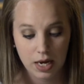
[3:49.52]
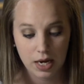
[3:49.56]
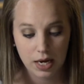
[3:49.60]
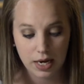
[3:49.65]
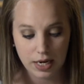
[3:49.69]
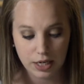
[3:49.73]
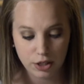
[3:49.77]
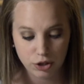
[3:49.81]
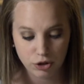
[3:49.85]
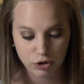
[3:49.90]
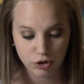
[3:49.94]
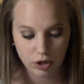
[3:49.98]

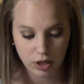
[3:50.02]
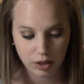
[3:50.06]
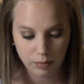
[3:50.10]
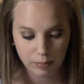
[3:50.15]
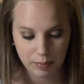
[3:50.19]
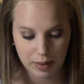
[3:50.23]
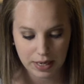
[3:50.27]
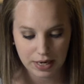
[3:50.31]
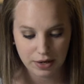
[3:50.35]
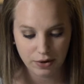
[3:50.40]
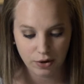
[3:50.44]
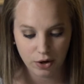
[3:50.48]
He
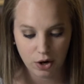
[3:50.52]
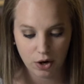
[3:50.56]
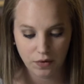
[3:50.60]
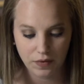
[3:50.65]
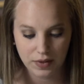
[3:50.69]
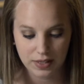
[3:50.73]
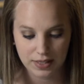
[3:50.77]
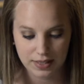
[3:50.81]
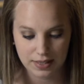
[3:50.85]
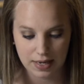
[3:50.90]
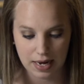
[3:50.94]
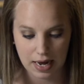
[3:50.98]
struck Peter on
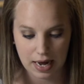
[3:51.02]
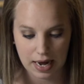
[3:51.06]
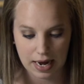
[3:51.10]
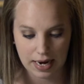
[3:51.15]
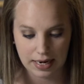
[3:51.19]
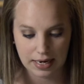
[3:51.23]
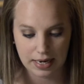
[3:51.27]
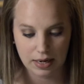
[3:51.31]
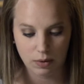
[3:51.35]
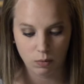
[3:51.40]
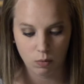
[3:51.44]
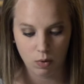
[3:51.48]
the
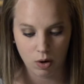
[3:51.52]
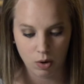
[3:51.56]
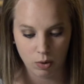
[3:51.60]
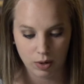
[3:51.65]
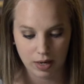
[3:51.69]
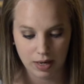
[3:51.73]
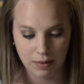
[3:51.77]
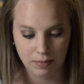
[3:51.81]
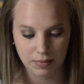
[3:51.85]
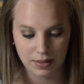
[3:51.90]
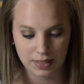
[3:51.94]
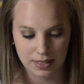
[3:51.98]
side and
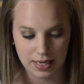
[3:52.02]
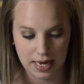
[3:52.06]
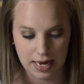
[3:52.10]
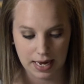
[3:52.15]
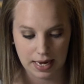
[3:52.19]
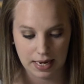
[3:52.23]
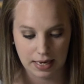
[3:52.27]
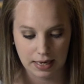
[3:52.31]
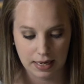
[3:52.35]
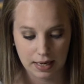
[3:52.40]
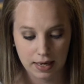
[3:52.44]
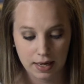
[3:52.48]
woke him,
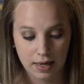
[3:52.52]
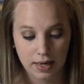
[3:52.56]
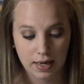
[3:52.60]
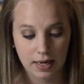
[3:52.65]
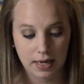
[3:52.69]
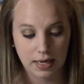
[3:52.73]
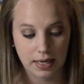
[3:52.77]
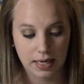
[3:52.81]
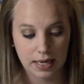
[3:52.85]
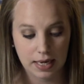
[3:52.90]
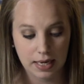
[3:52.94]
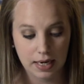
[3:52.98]
saying,
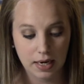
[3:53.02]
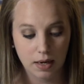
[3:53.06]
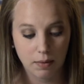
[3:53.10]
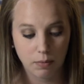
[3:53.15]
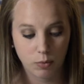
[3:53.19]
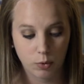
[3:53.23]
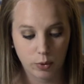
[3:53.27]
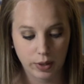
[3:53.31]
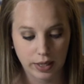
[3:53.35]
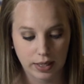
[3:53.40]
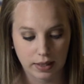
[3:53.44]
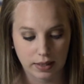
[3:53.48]
Get
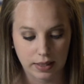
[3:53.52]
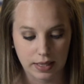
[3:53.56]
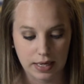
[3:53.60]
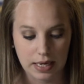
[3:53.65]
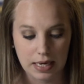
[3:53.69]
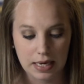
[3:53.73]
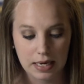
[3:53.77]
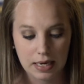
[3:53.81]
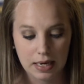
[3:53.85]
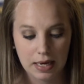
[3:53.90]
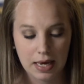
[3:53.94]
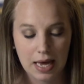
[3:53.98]
up
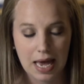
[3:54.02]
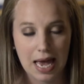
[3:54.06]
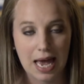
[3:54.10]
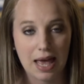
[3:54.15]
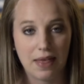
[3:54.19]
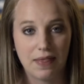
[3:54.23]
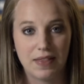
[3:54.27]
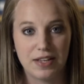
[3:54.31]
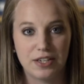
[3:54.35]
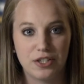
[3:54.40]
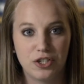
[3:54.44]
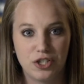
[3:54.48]
quickly,
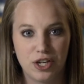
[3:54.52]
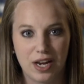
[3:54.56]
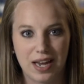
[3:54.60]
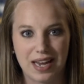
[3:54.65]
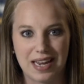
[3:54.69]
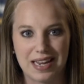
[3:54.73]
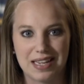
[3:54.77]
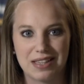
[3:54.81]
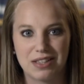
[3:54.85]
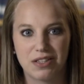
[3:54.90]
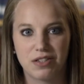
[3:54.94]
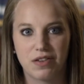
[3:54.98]
and the
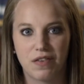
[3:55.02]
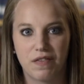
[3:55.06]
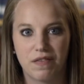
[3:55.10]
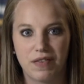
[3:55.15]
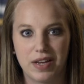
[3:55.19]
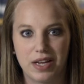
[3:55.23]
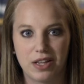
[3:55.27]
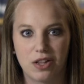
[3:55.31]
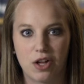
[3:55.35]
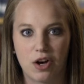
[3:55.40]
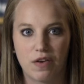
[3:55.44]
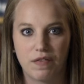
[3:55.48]
chains
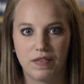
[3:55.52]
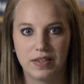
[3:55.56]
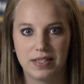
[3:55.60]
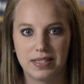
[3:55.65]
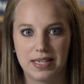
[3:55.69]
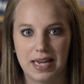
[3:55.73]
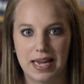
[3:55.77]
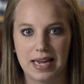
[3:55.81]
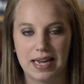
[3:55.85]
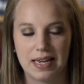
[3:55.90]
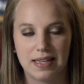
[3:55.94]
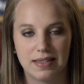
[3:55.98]
fell off
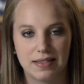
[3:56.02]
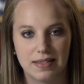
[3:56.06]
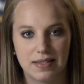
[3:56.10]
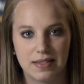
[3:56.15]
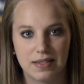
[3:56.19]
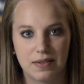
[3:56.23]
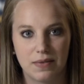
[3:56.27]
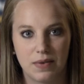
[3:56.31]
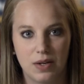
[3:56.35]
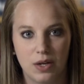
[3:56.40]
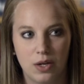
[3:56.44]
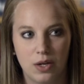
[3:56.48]
his
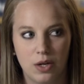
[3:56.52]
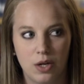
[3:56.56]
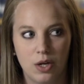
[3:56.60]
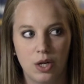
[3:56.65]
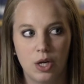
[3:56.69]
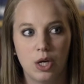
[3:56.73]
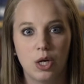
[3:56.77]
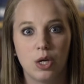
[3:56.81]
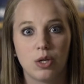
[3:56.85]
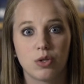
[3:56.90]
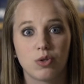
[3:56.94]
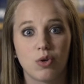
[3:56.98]
hands.
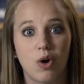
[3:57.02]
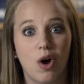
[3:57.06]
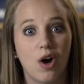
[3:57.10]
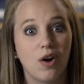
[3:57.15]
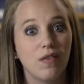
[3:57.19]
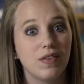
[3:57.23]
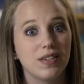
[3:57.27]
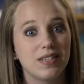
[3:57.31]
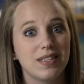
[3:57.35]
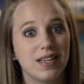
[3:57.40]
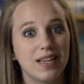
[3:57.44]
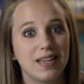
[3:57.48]
So
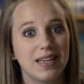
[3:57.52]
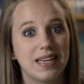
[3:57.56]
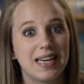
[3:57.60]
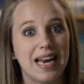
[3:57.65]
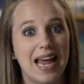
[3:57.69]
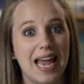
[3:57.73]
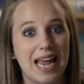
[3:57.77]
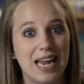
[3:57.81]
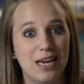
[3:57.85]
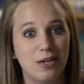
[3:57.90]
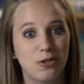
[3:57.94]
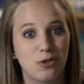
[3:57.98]
all of a sudden an
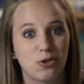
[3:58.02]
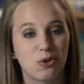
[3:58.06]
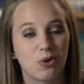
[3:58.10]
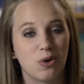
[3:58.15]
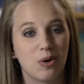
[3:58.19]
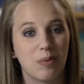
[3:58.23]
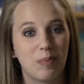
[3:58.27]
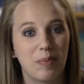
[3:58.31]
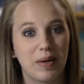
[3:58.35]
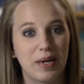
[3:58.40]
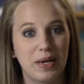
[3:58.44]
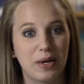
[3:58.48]
angel
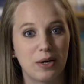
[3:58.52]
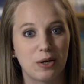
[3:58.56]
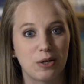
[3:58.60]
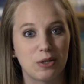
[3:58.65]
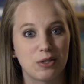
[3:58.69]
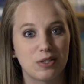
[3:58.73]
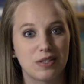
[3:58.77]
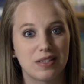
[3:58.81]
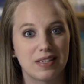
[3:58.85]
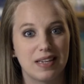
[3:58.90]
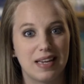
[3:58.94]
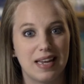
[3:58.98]

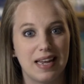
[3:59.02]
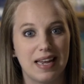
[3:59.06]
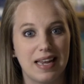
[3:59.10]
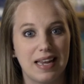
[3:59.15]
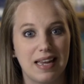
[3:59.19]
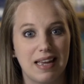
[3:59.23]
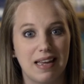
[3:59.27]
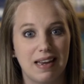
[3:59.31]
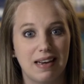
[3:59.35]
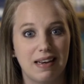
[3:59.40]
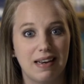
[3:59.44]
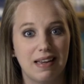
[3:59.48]
appears
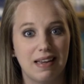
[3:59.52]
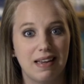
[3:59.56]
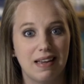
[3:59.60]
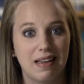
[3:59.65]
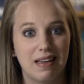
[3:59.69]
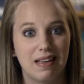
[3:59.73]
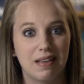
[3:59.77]
in